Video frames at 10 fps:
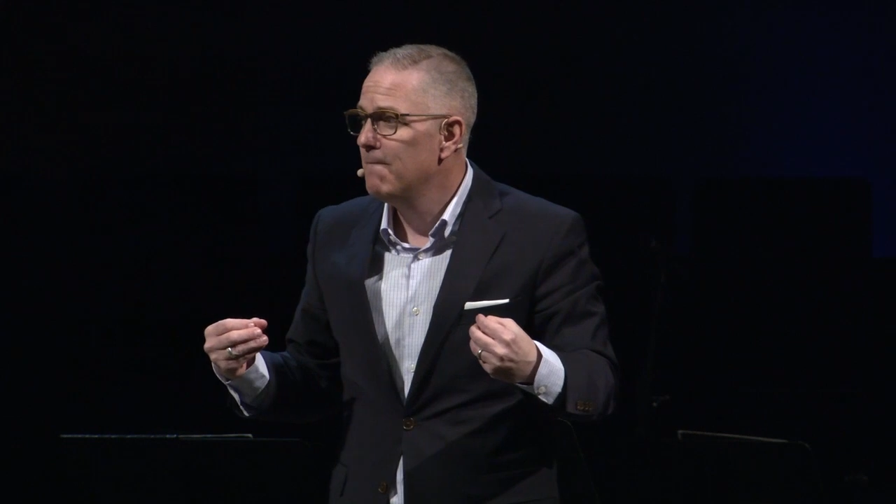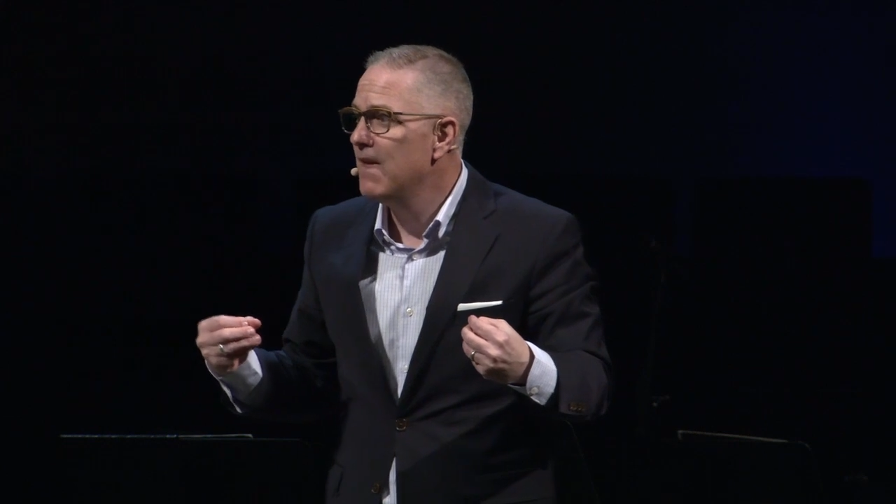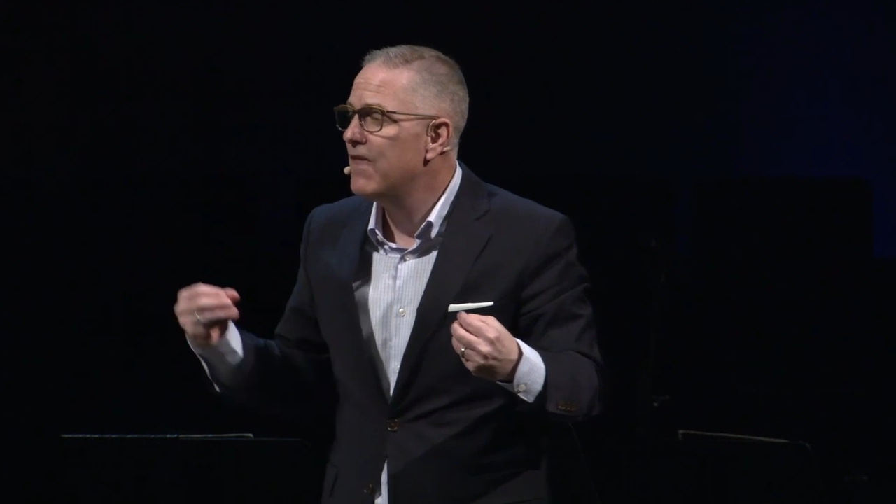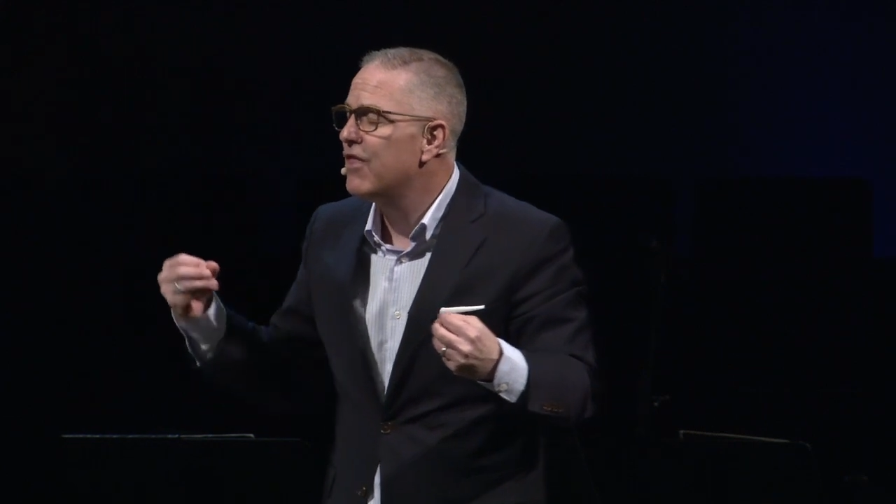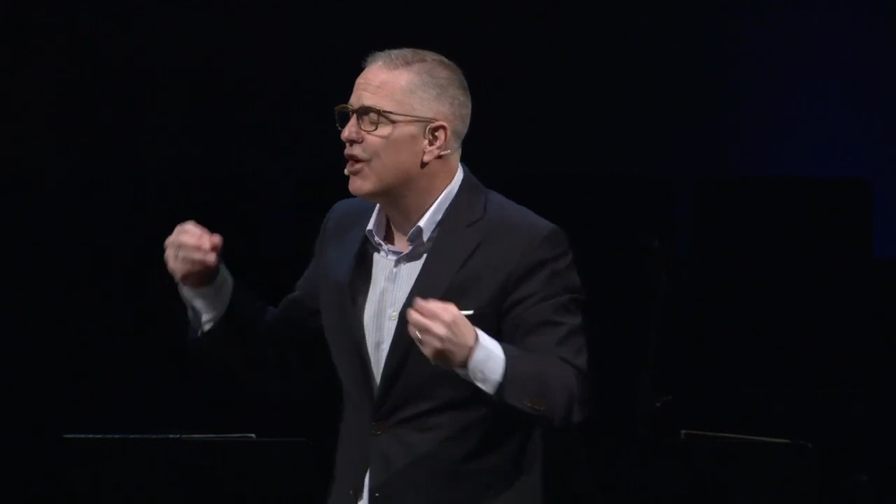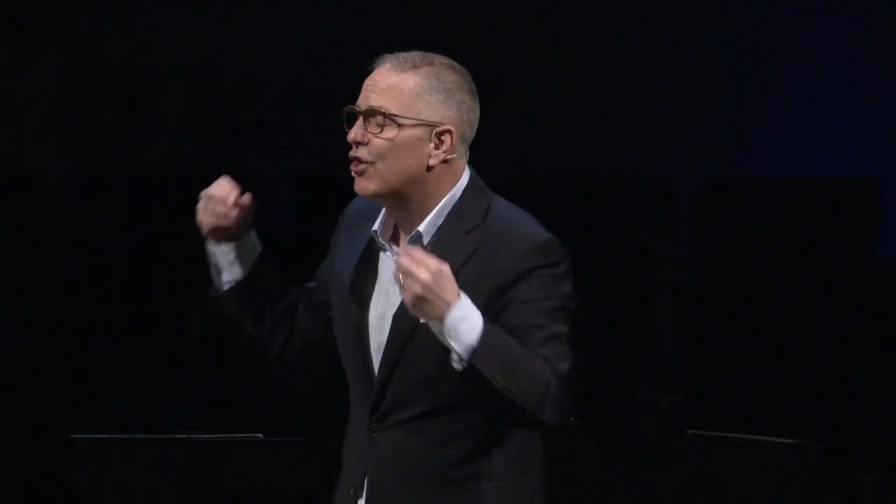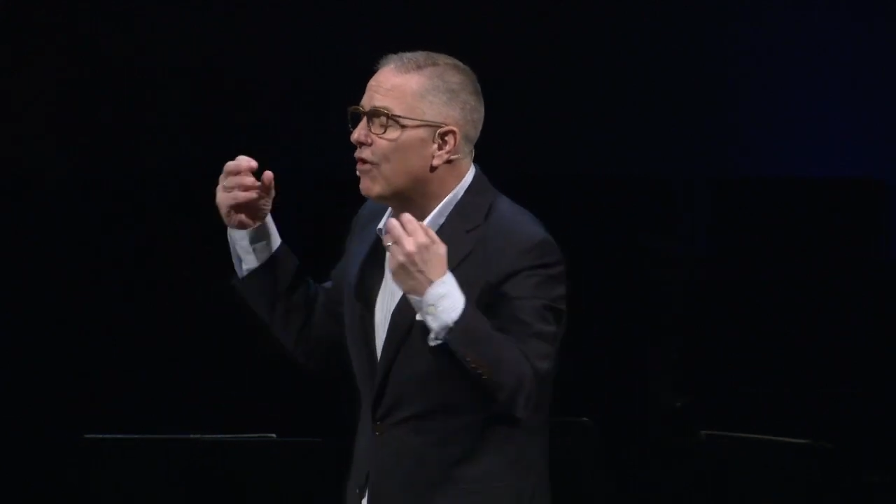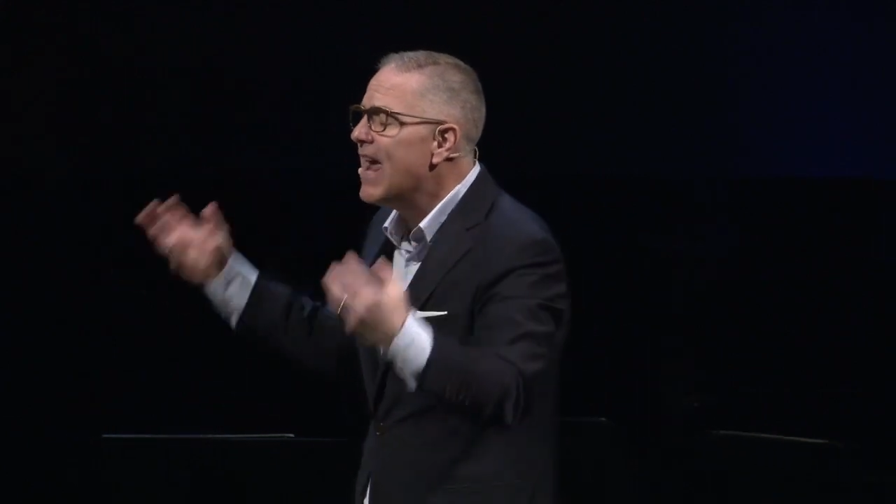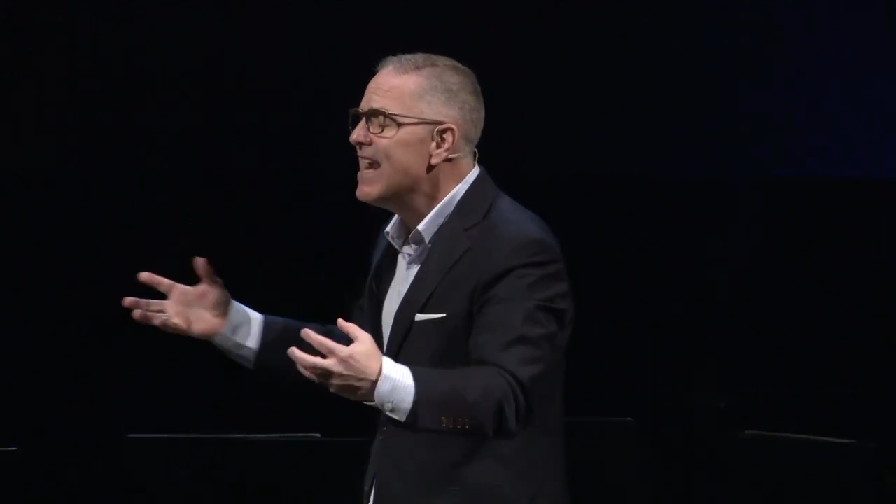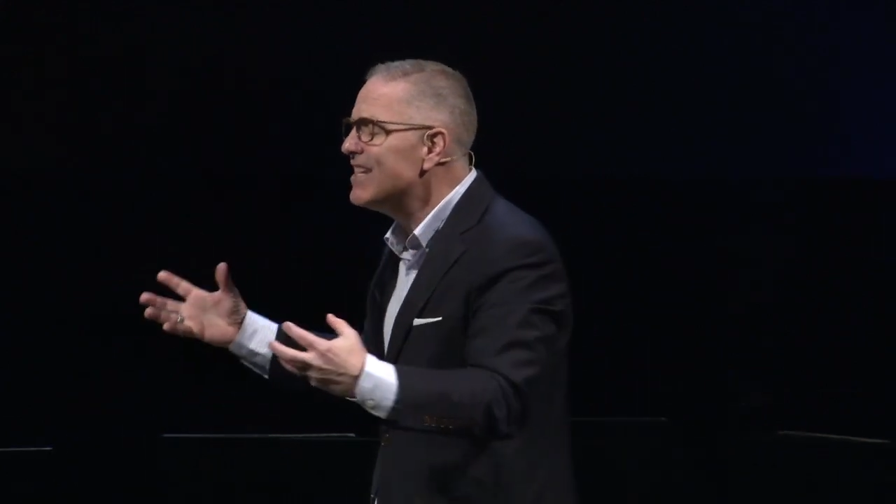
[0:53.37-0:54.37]
The, the, the
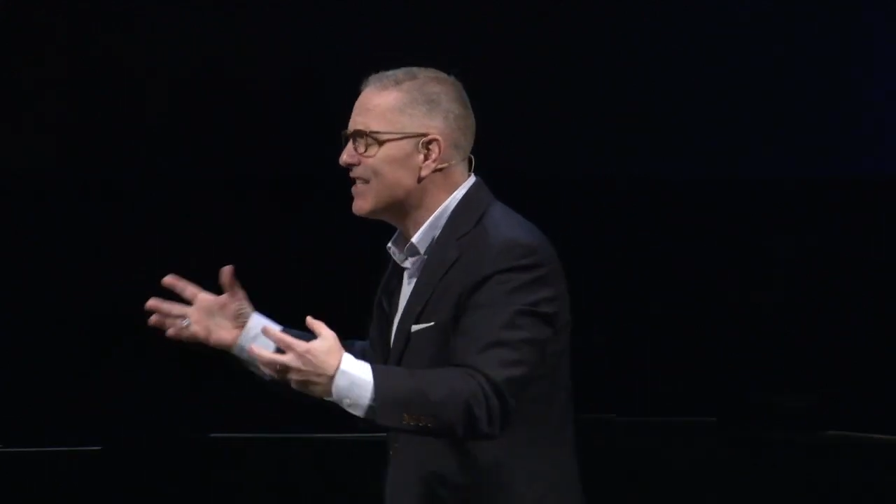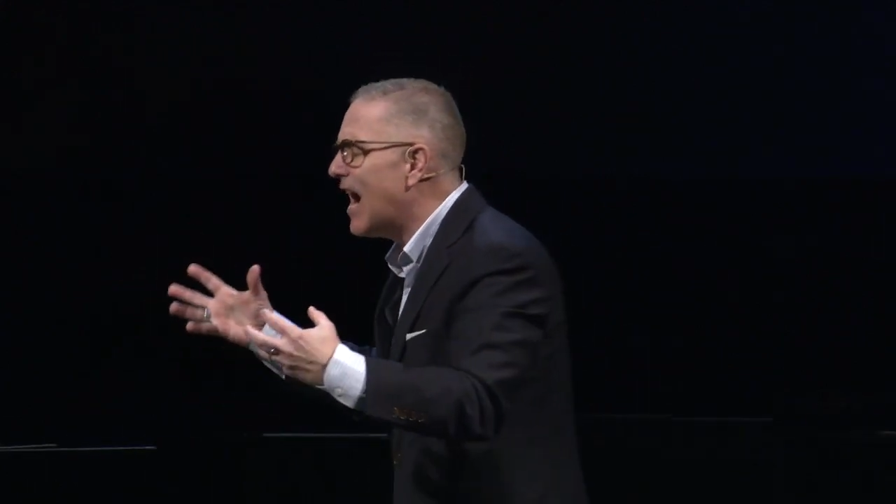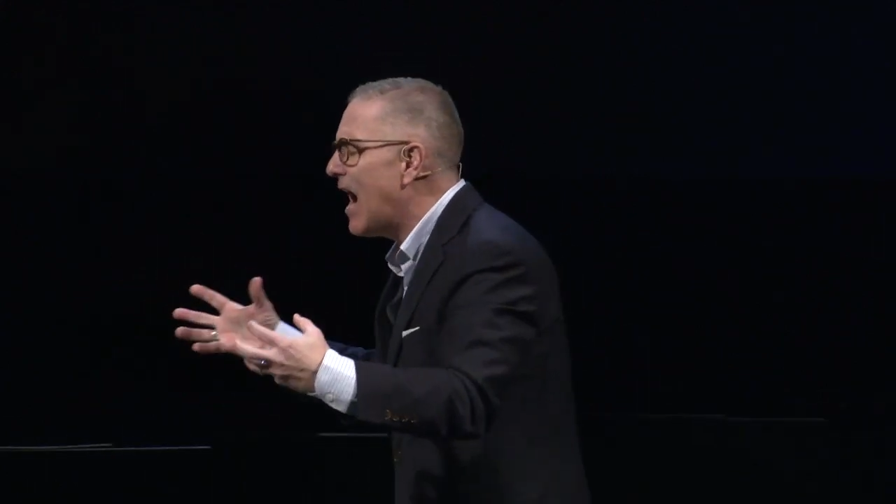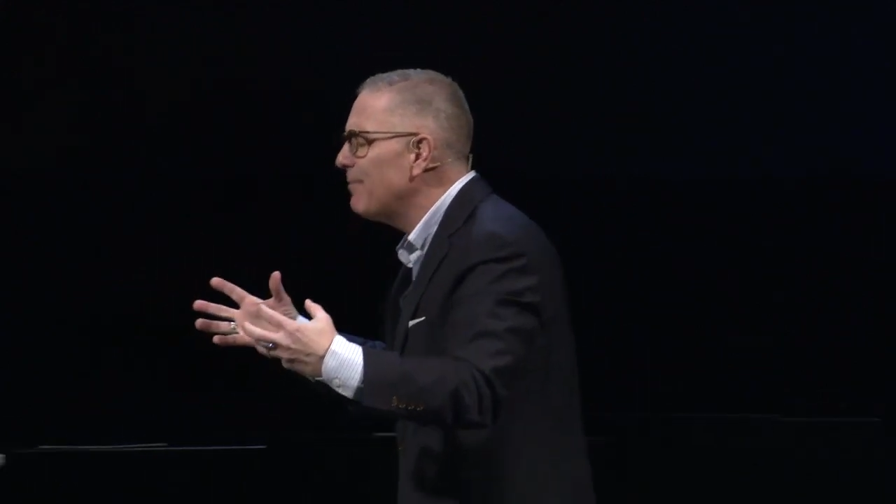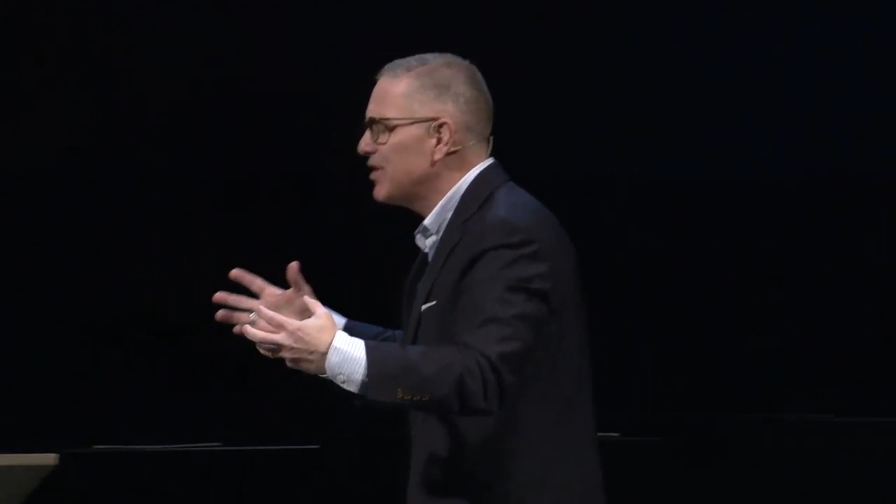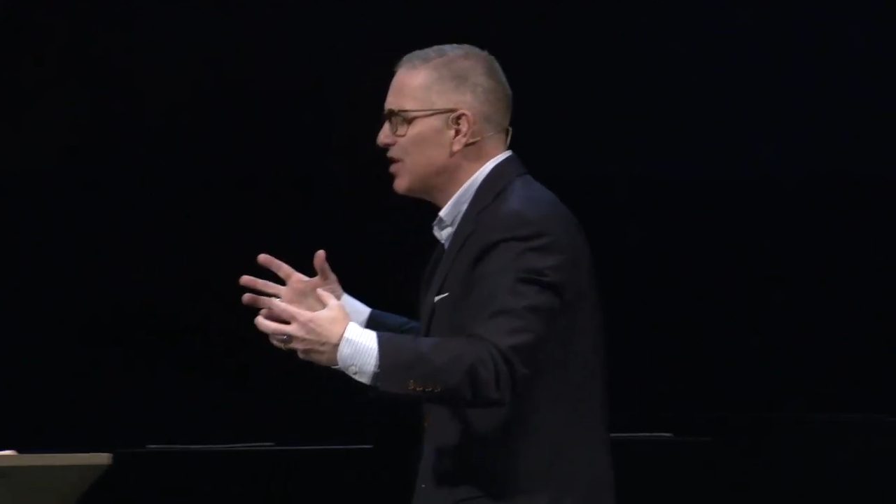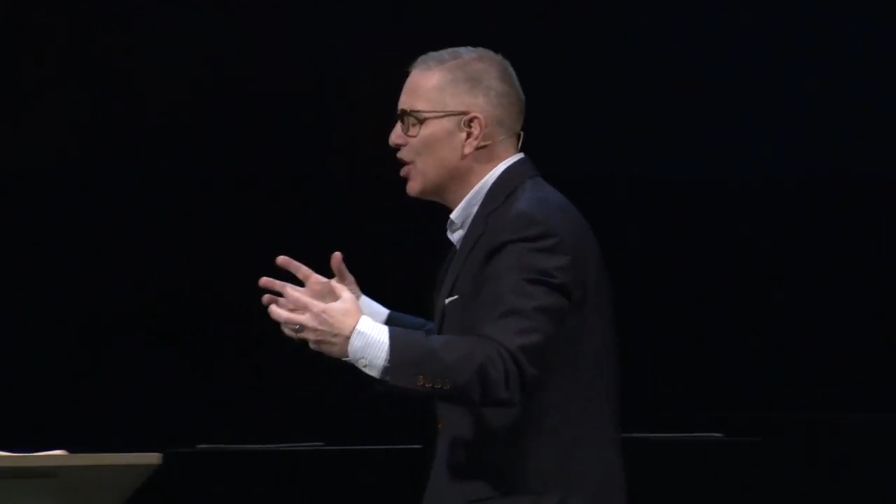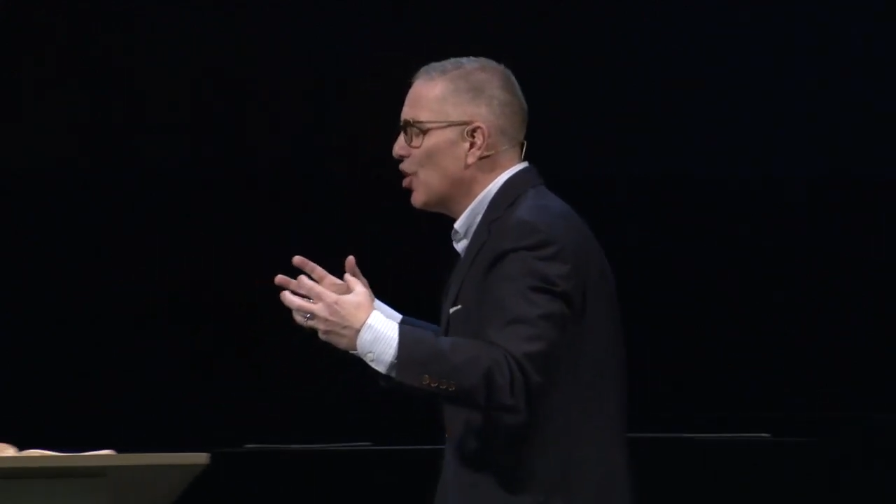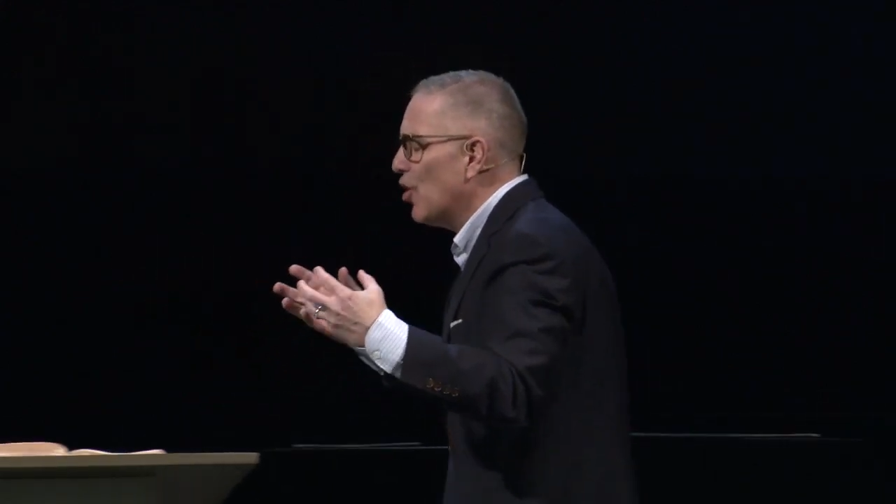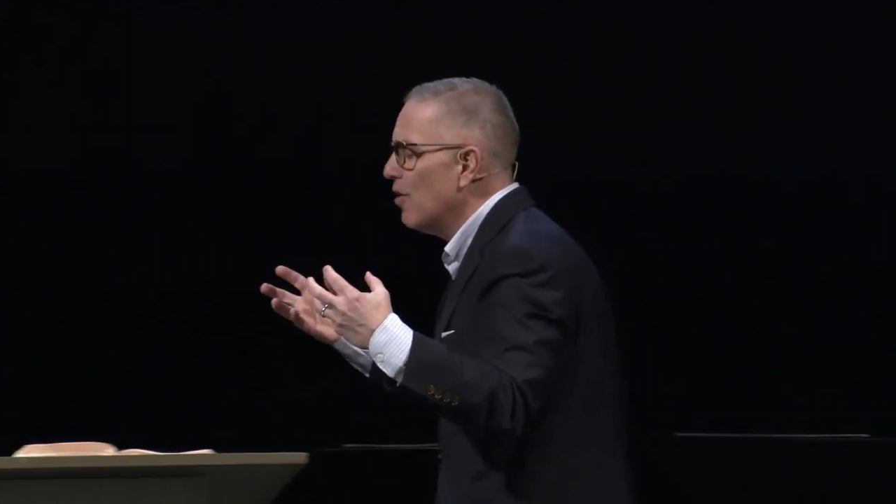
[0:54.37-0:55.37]
greatest
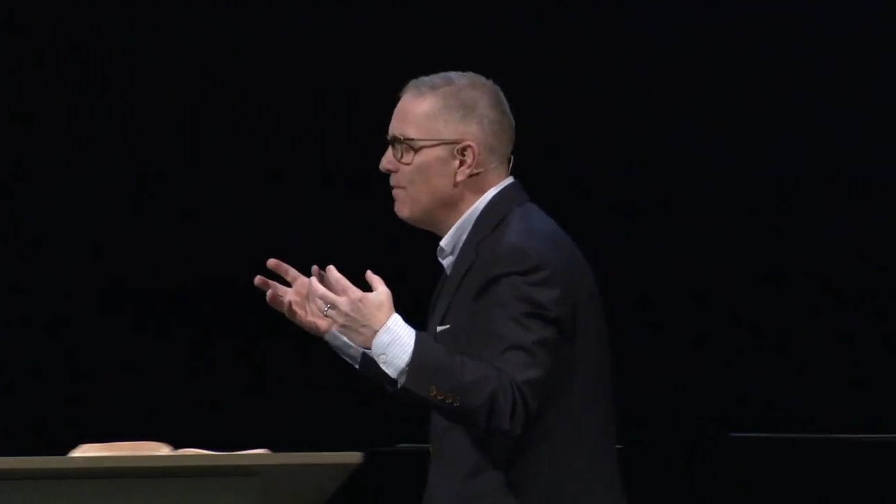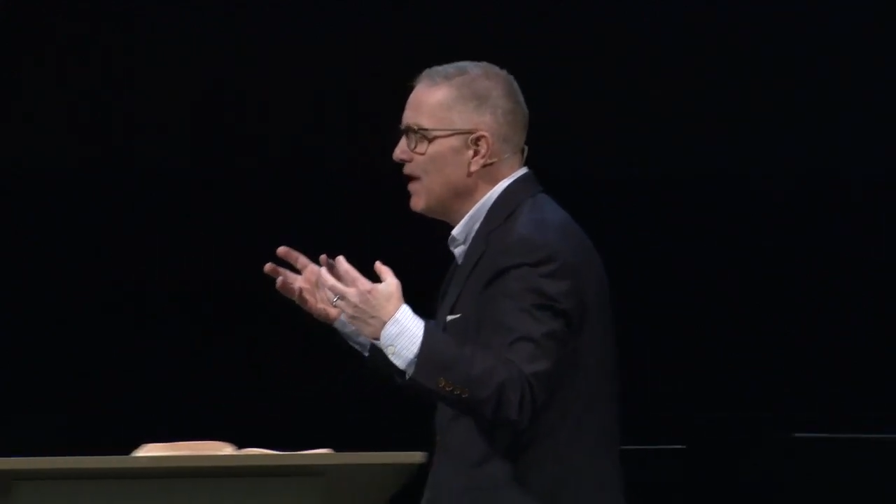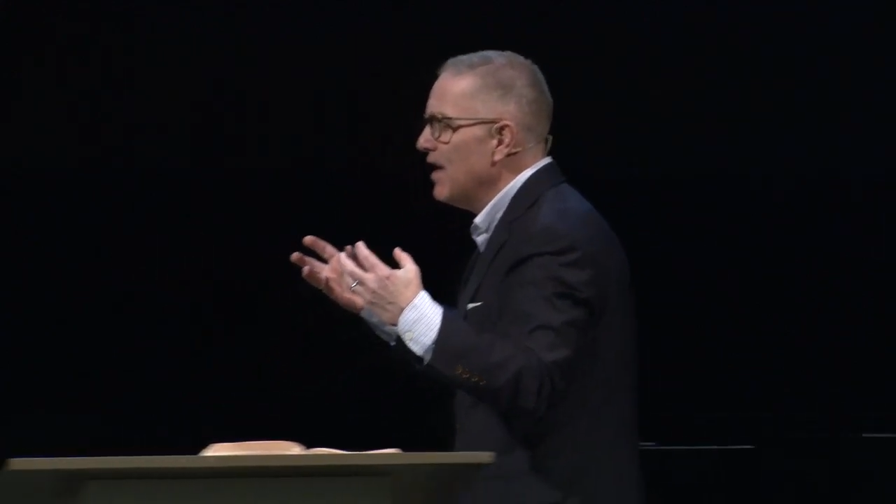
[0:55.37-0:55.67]
obstacle